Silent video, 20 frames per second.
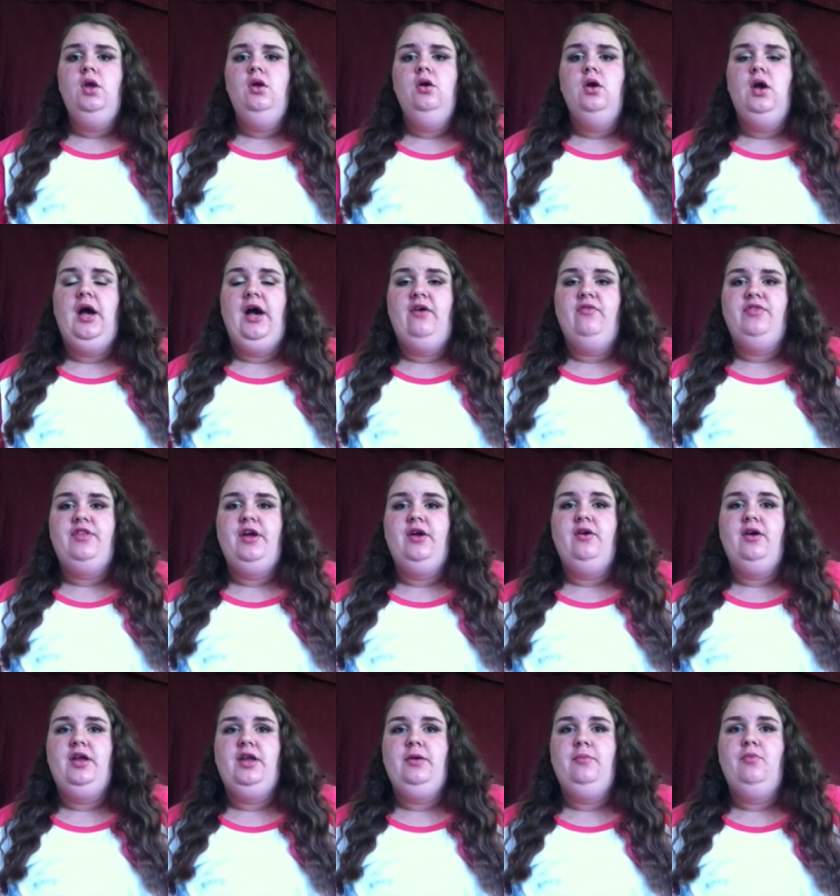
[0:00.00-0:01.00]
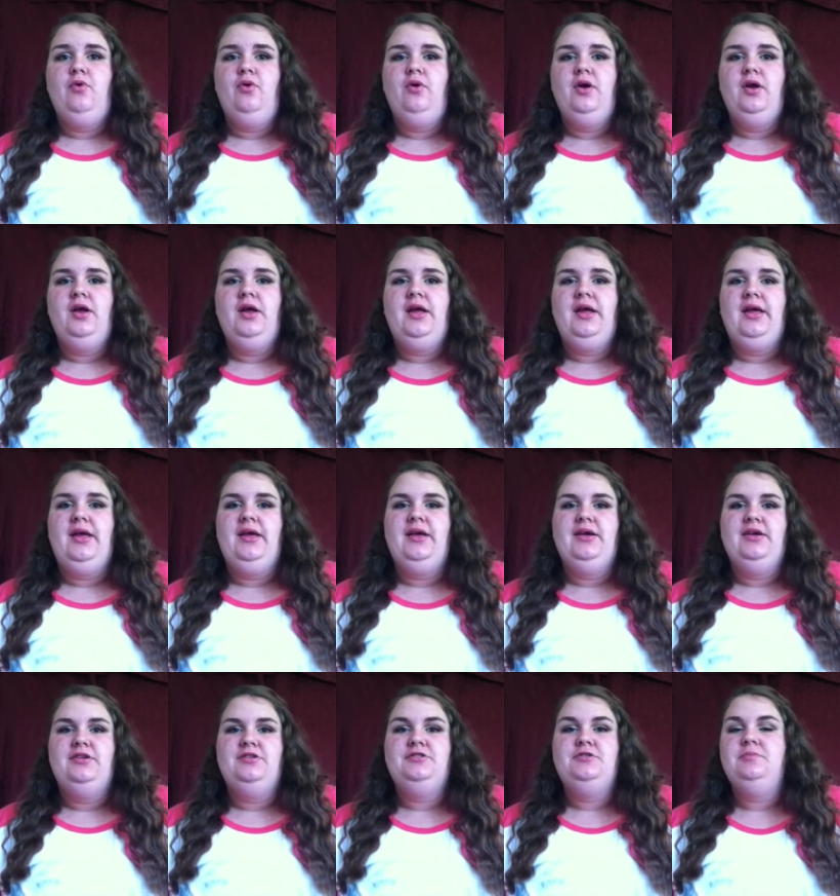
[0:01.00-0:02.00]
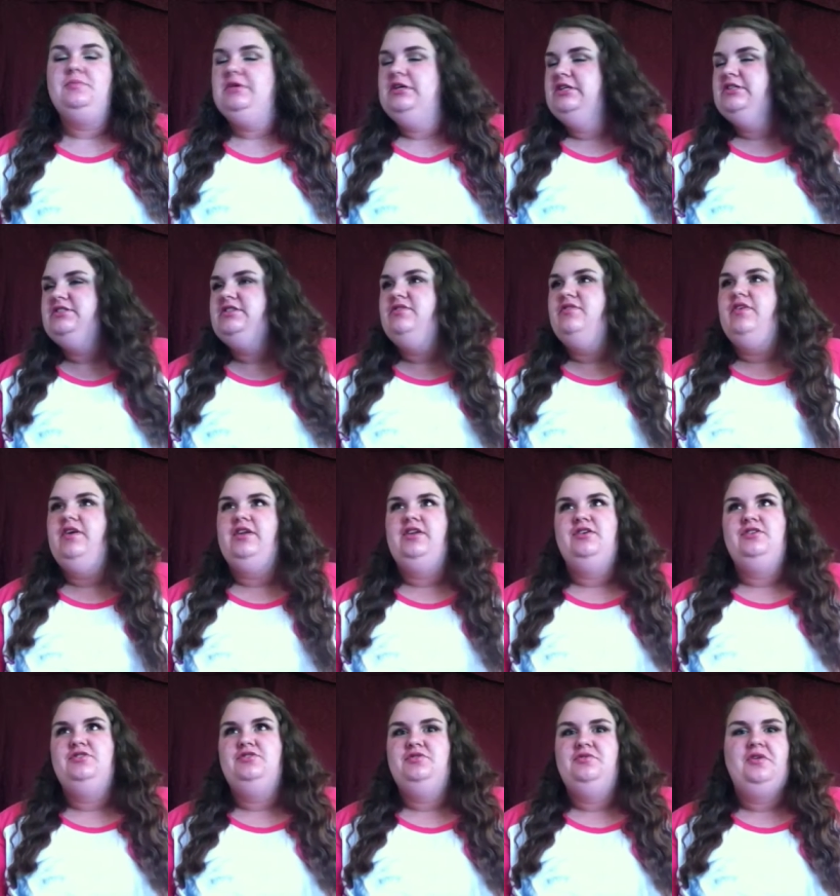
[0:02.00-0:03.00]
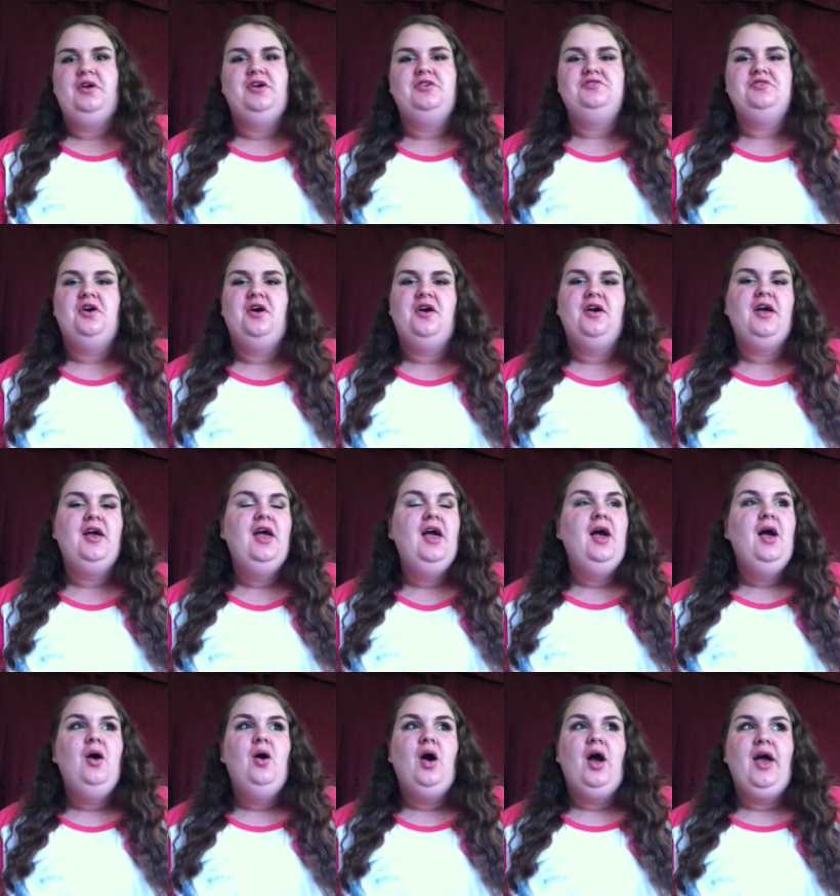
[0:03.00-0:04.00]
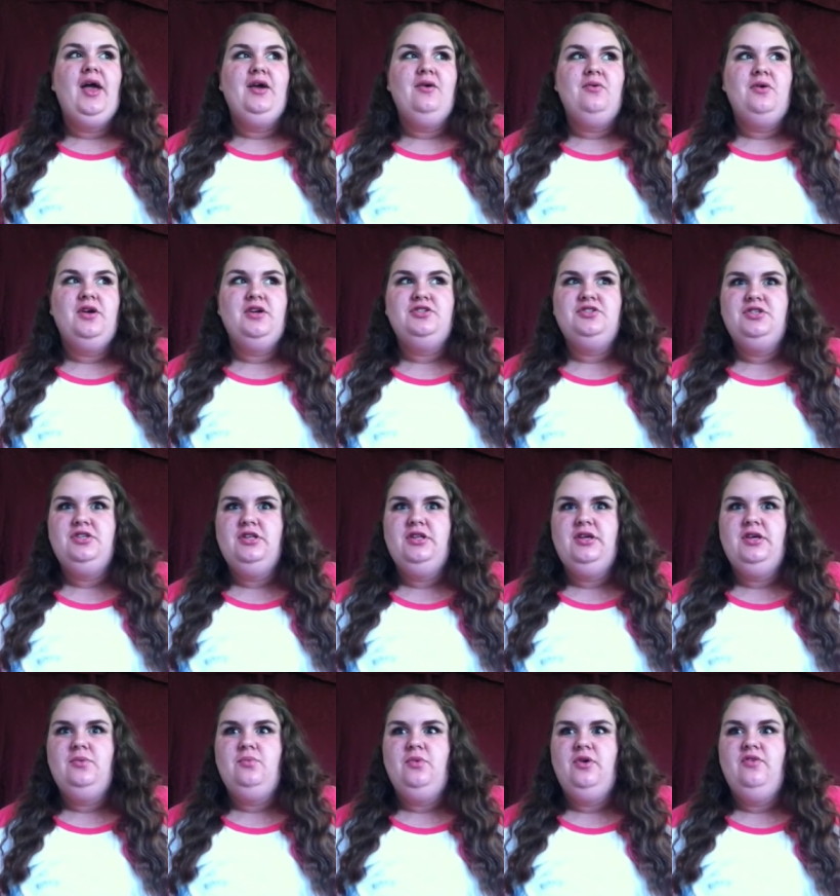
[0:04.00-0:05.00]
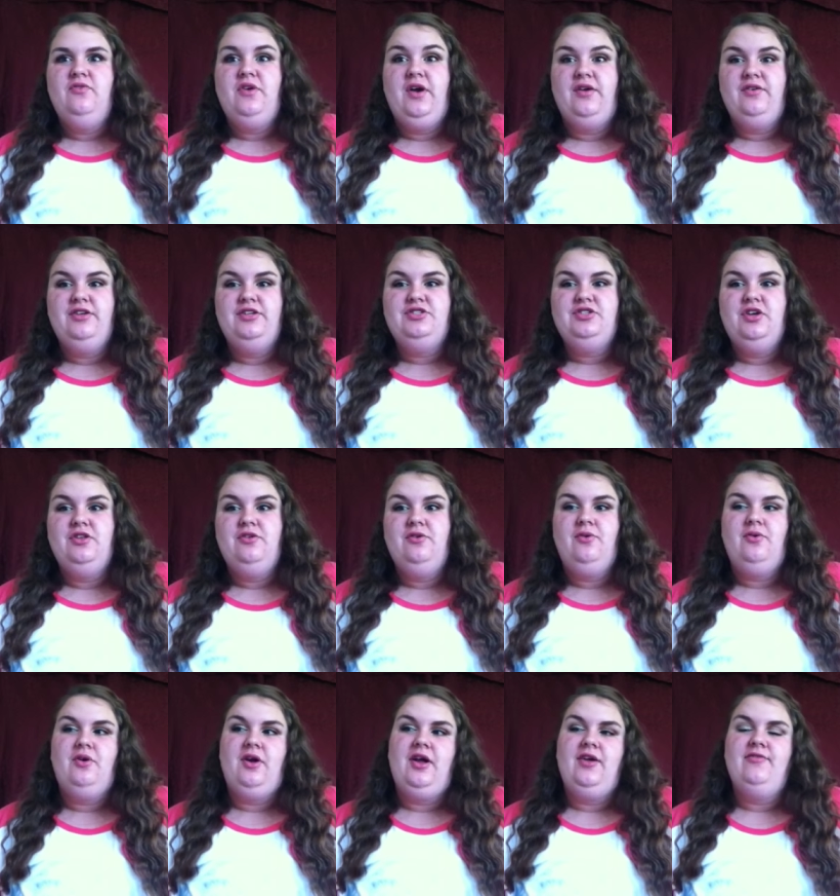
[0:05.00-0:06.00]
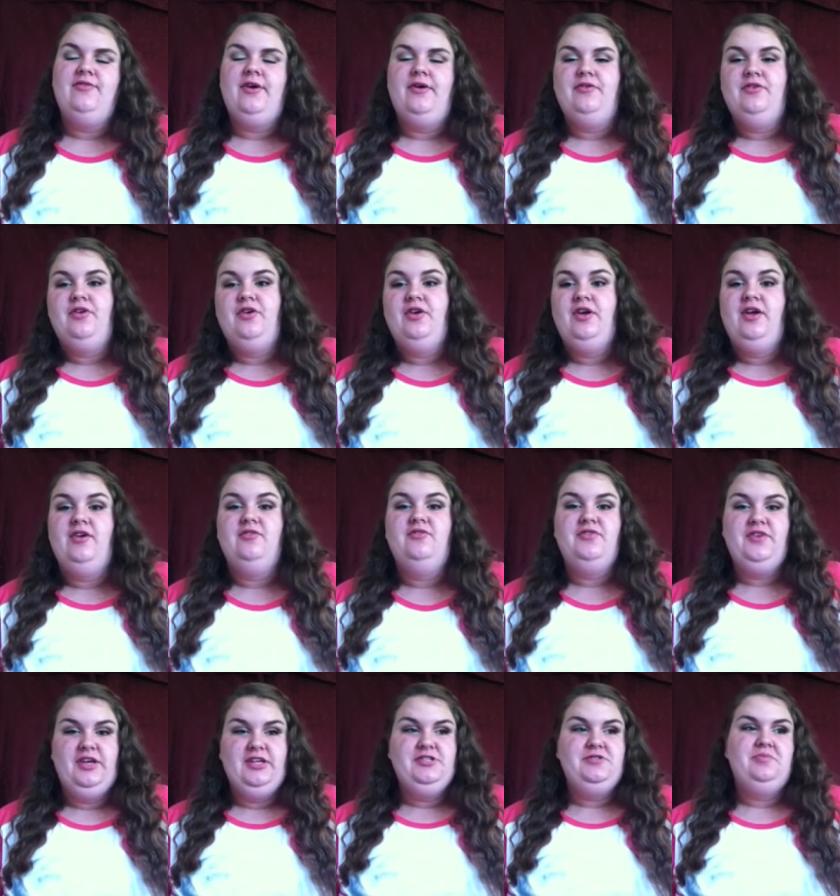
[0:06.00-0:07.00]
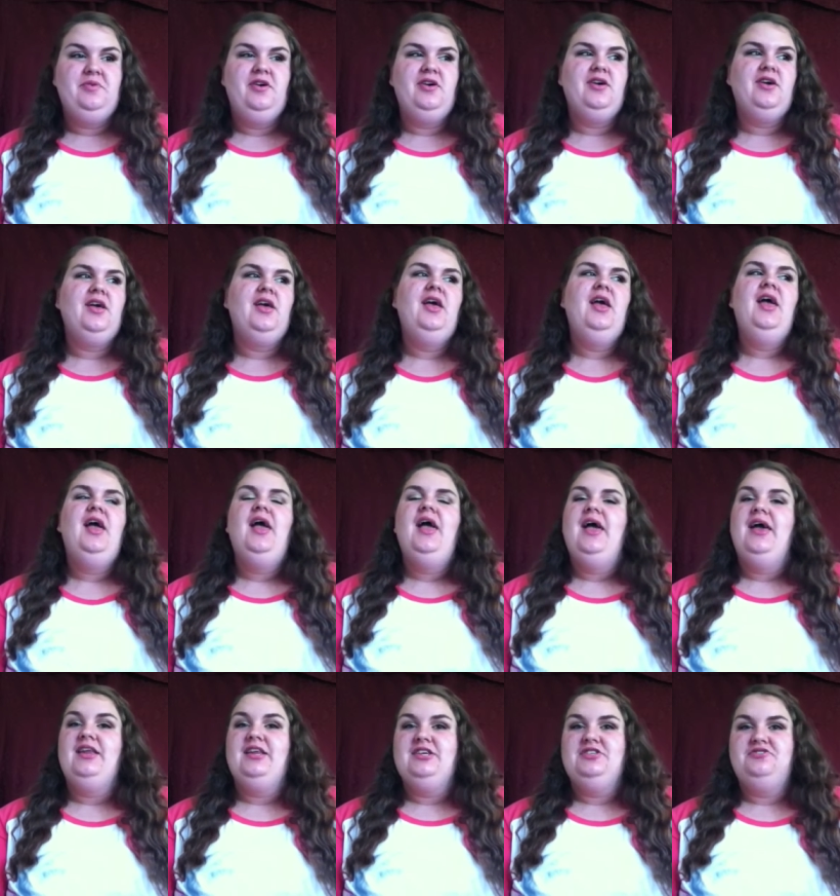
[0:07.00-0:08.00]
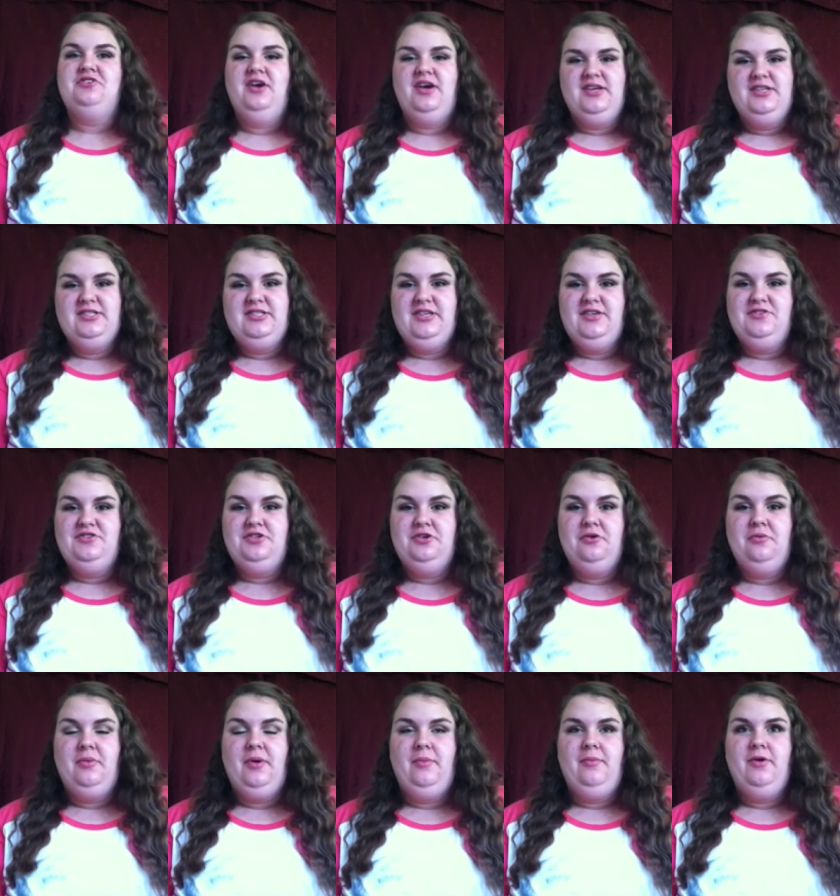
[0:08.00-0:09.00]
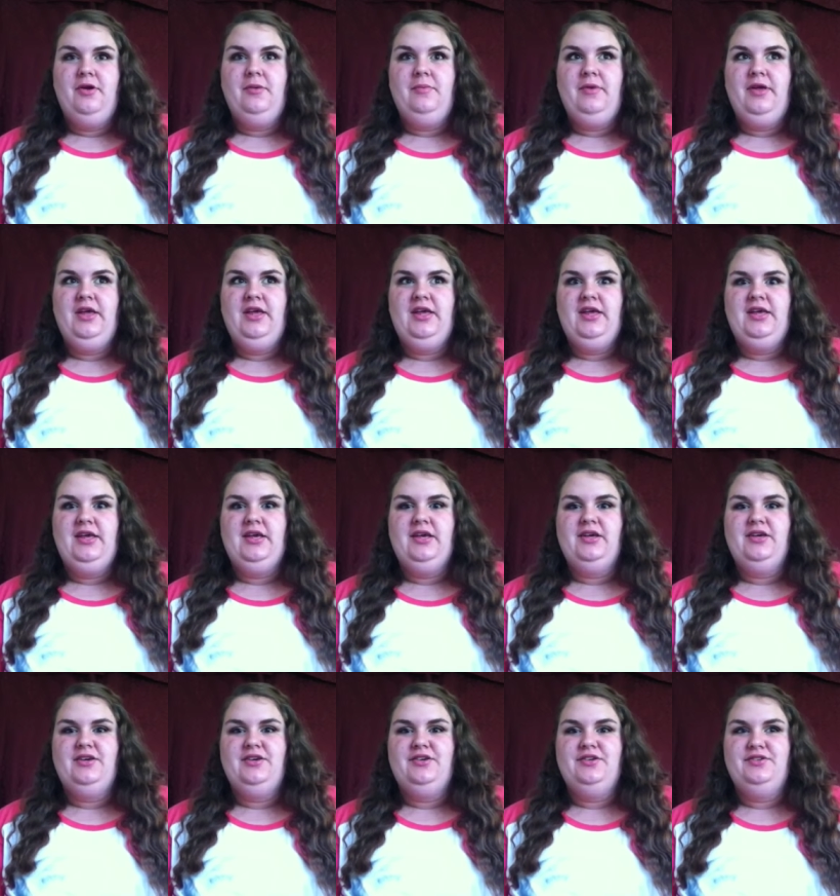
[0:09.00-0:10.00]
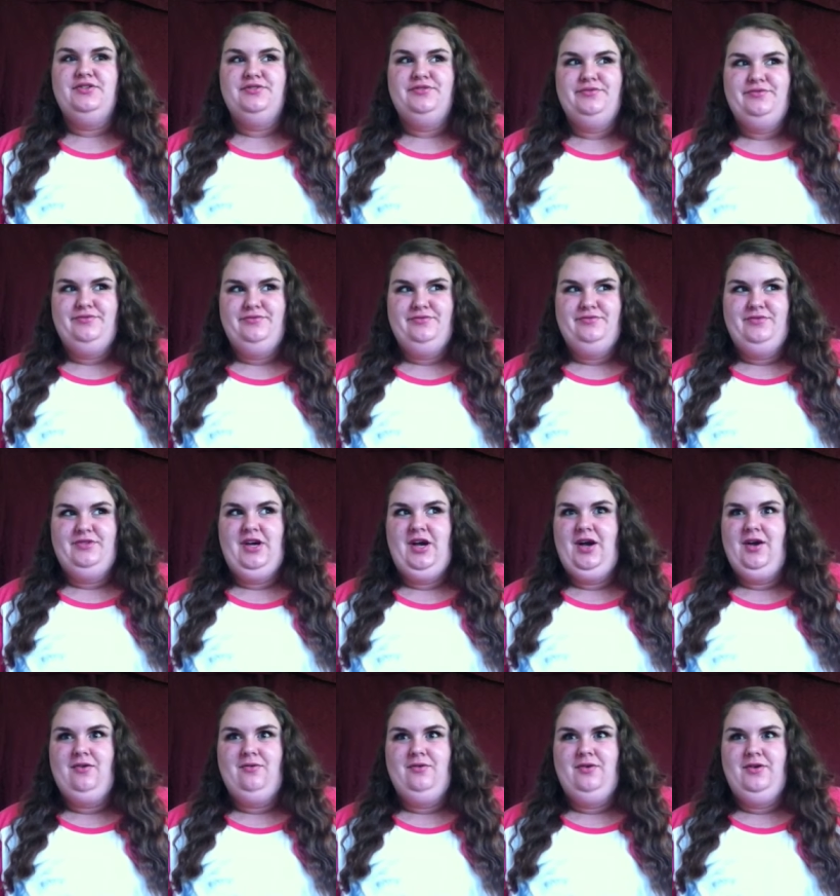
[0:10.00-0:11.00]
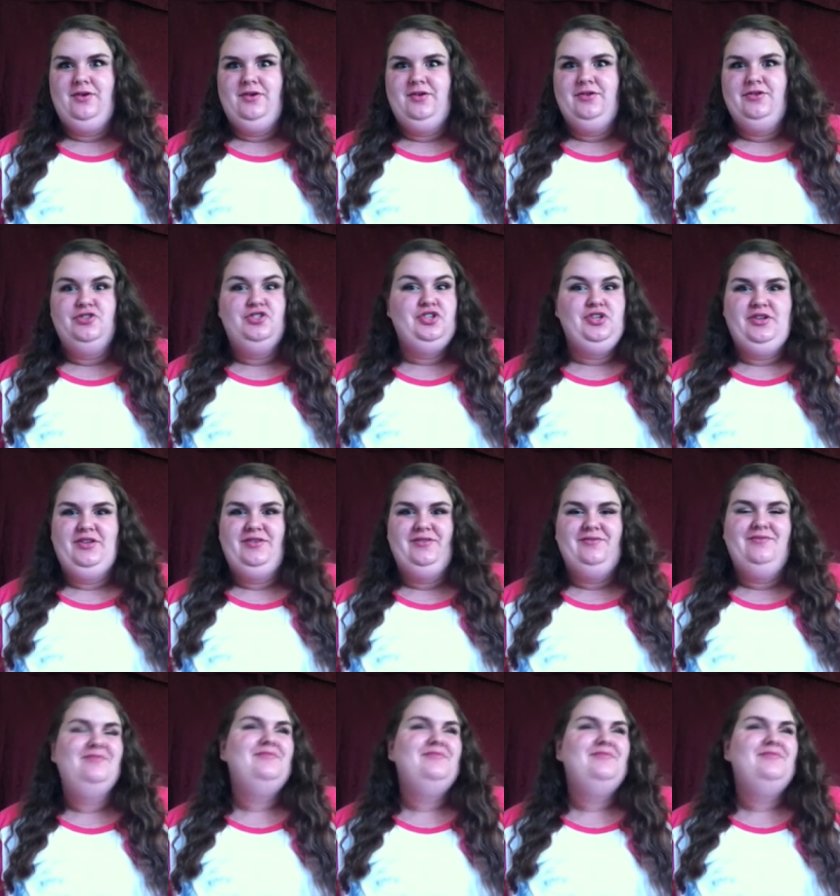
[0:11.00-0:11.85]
out there anymore, and me and Savannah do not talk. I actually, we found each other, or I found her on Facebook, and I tried to see if she remembered me, and awkward, she didn't.